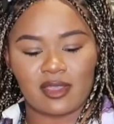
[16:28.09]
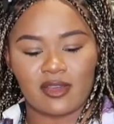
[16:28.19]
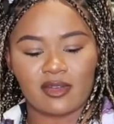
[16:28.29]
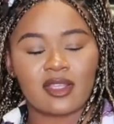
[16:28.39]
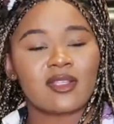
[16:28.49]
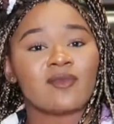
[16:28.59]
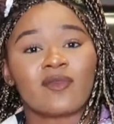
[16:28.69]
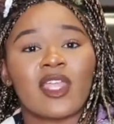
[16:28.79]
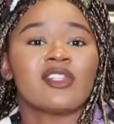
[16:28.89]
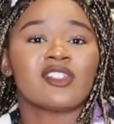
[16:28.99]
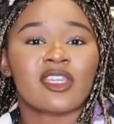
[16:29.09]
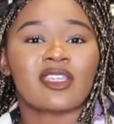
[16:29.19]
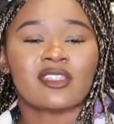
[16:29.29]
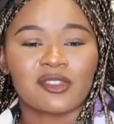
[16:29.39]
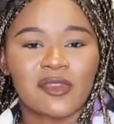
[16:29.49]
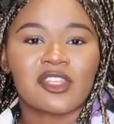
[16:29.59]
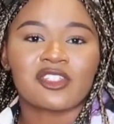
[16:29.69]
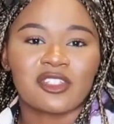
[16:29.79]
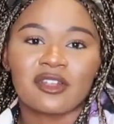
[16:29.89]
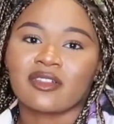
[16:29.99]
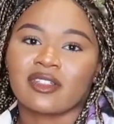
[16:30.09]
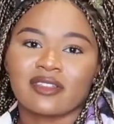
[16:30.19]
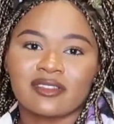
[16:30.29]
aired. That jacket is Fashion Nova.